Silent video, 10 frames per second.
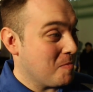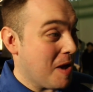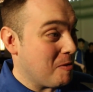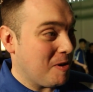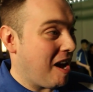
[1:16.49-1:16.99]

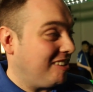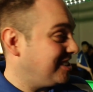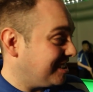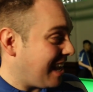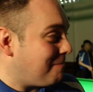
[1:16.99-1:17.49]
Well,
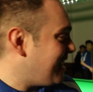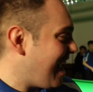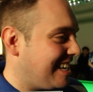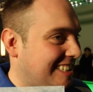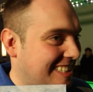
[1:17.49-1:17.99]
I just
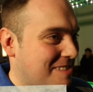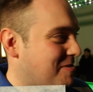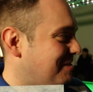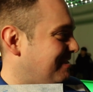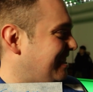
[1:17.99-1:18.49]
come down to
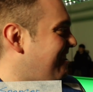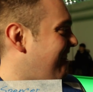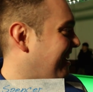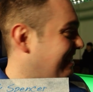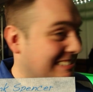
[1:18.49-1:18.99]
see what it
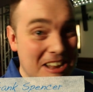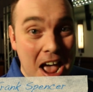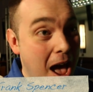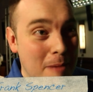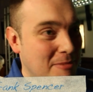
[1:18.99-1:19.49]
was like,
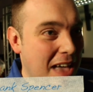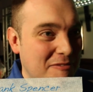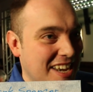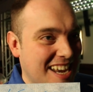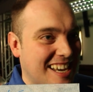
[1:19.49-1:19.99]
and I'm
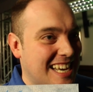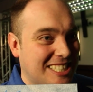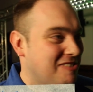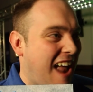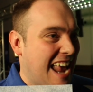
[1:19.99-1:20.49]
loving it.
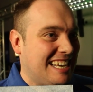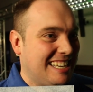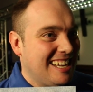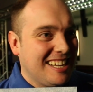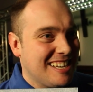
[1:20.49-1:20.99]
It's
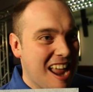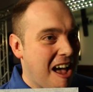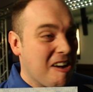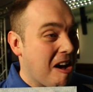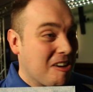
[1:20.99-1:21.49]
great.
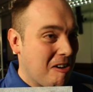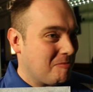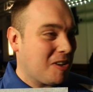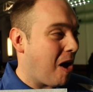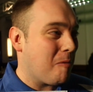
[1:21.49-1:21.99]
You know, I
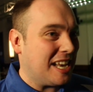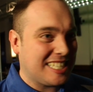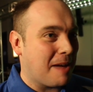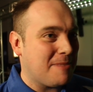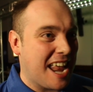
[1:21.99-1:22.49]
can't, can't
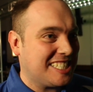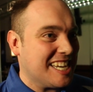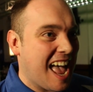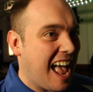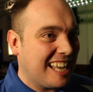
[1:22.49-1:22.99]
wait to come next year.